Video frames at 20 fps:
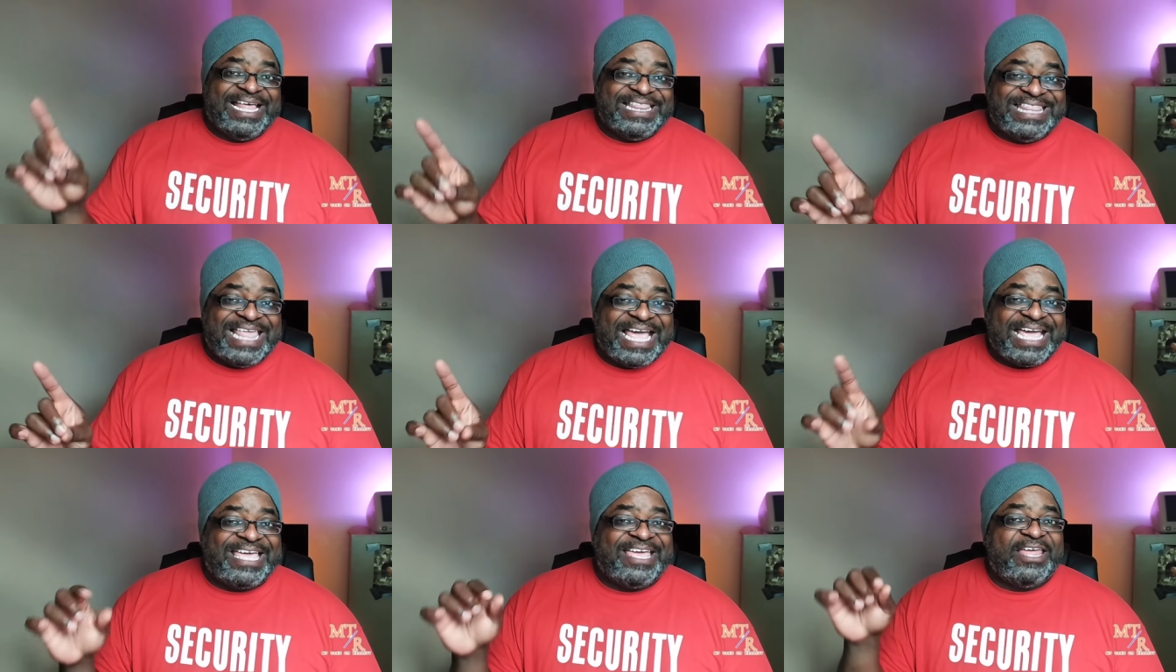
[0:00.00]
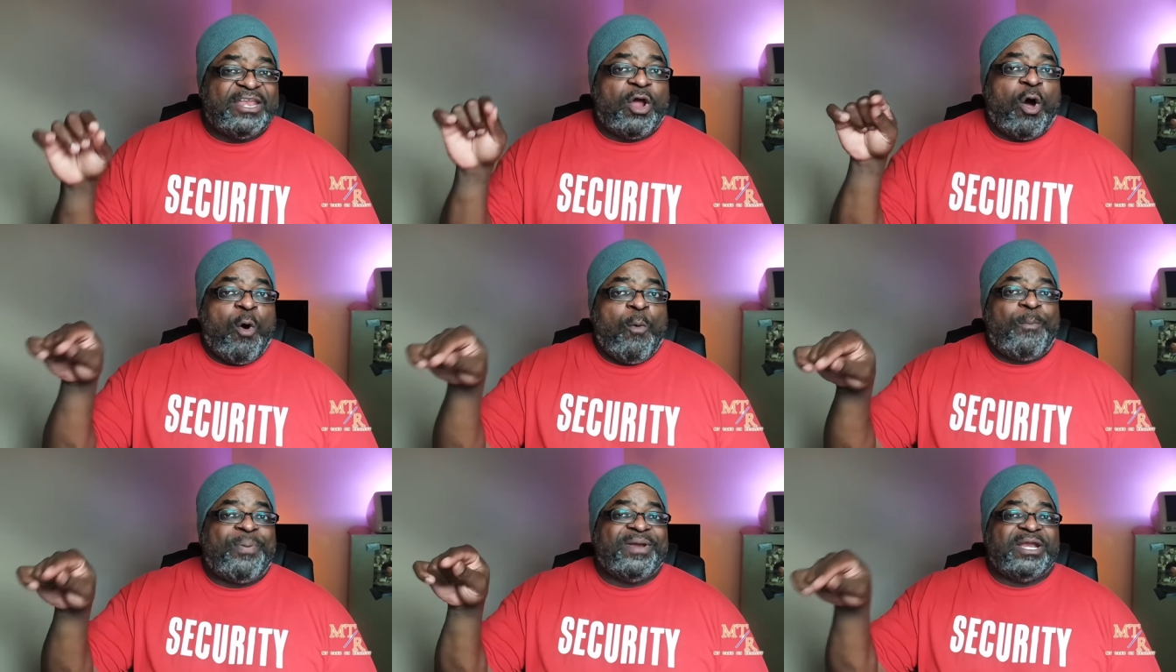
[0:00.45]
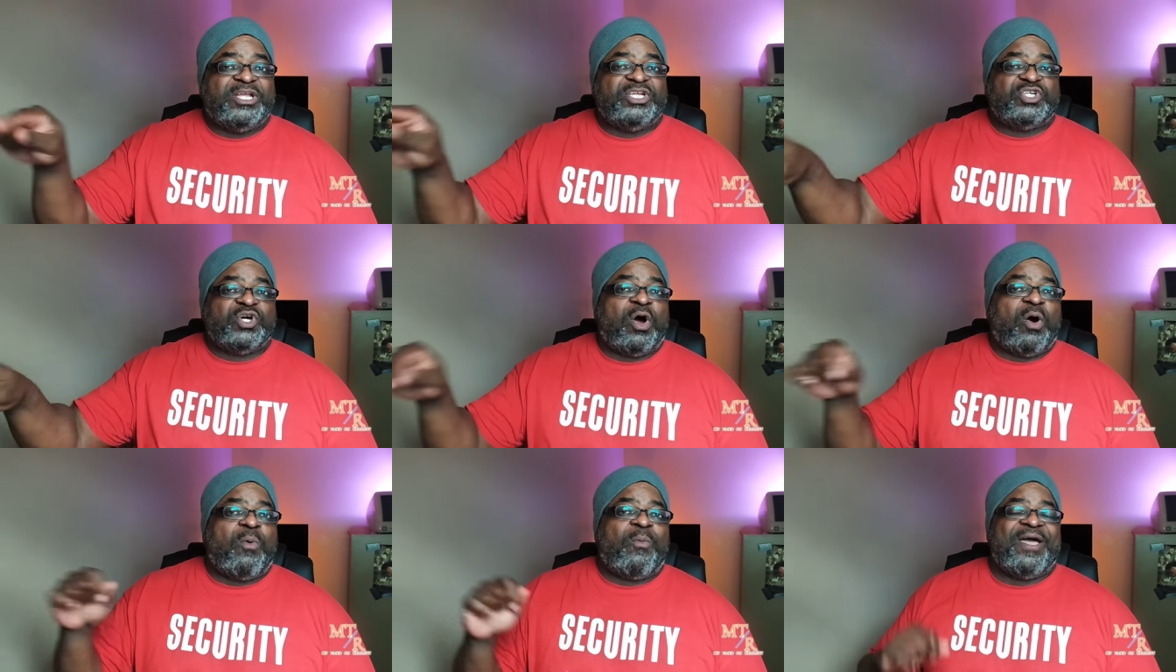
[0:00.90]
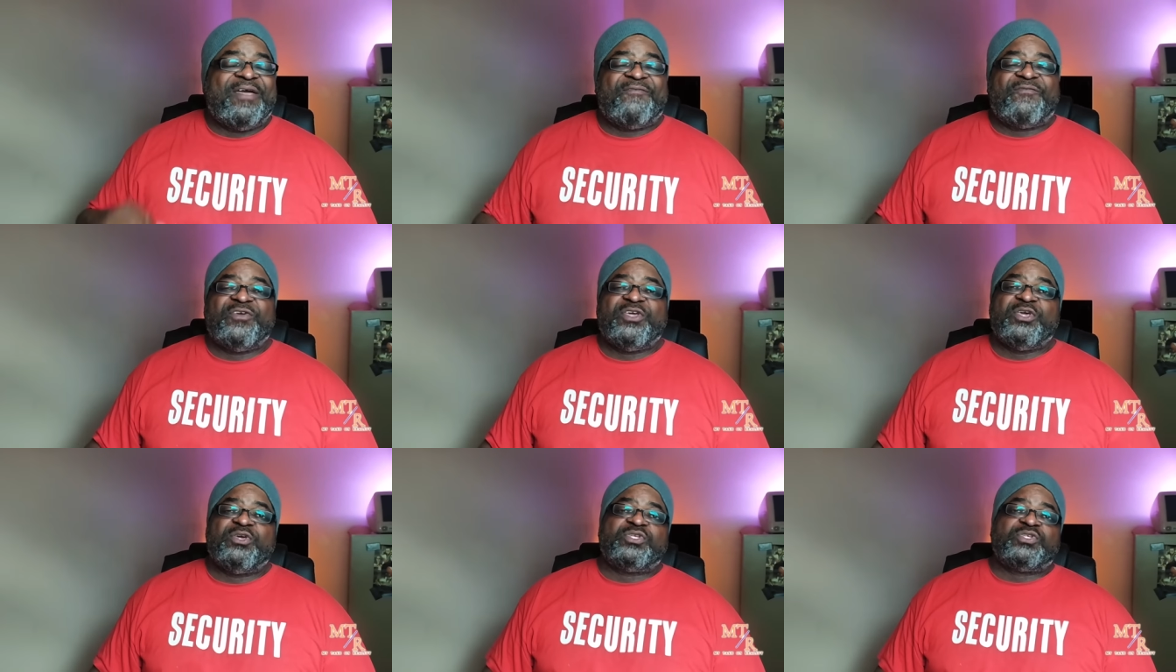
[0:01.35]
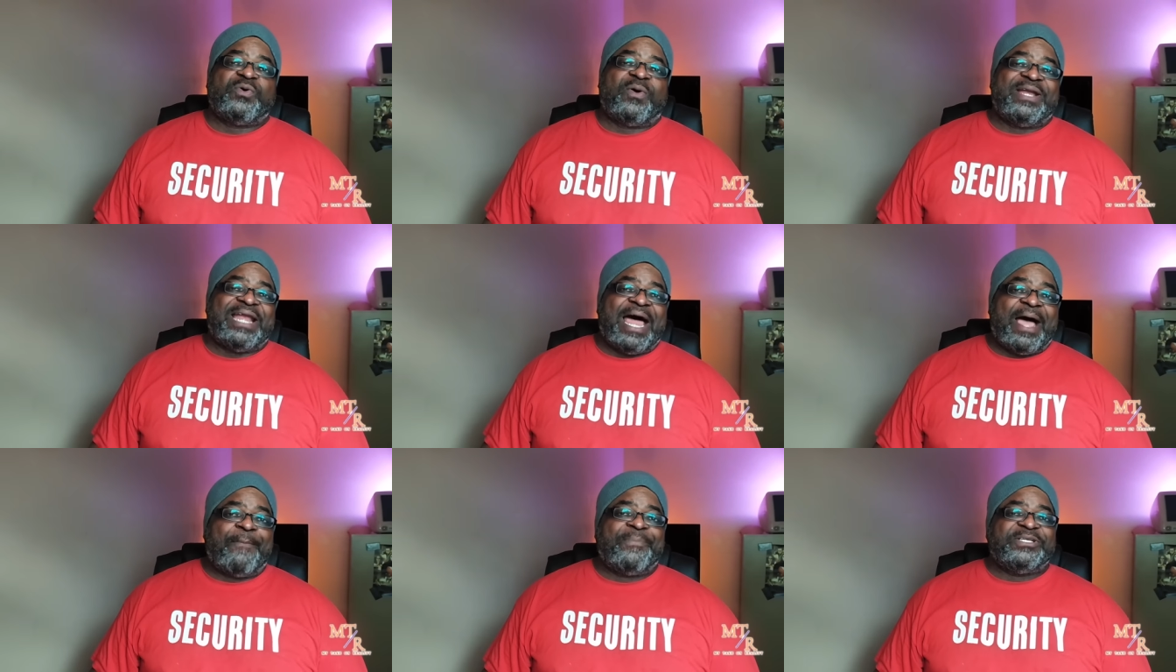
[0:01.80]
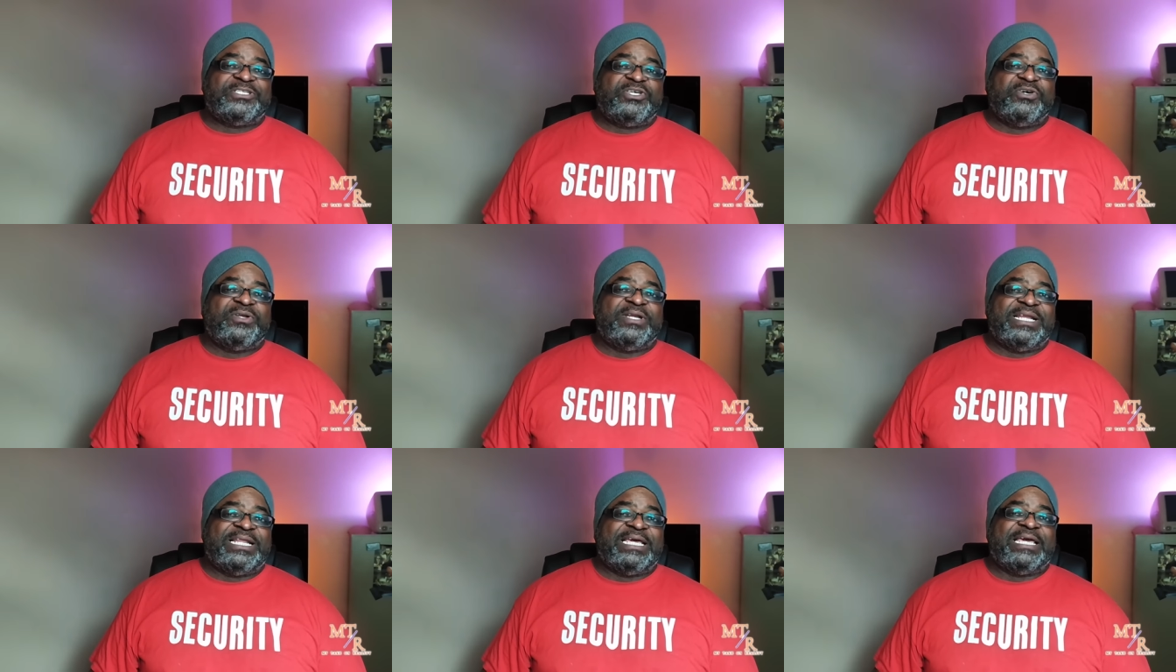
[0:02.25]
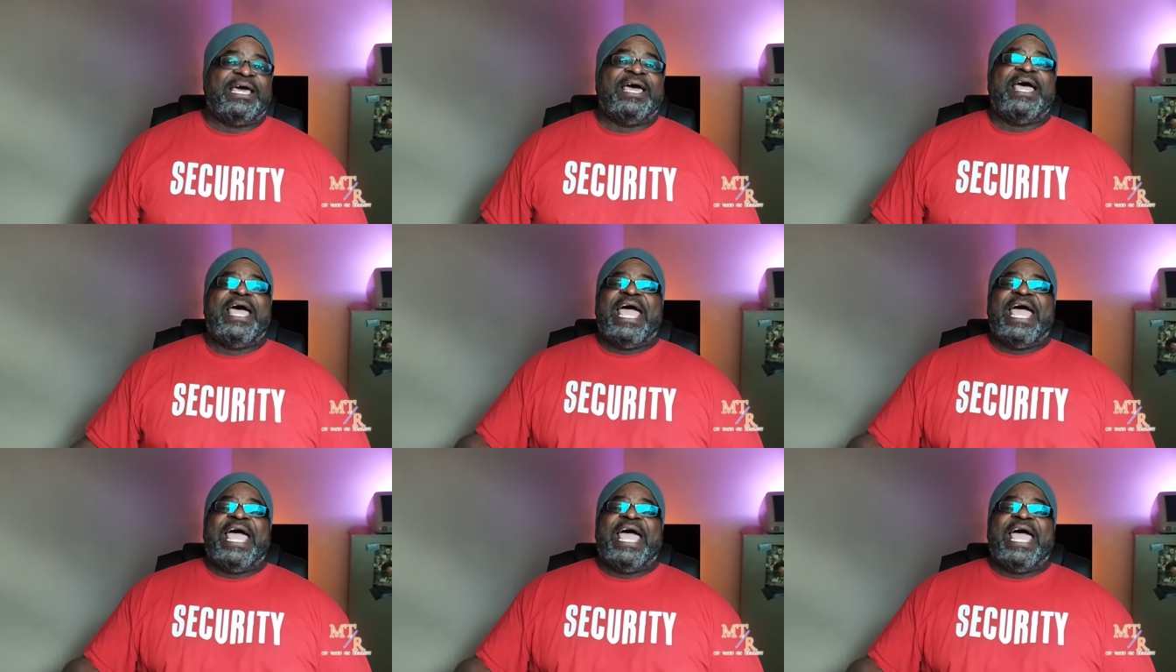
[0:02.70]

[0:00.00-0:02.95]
that can open a doorway for you to an opportunity.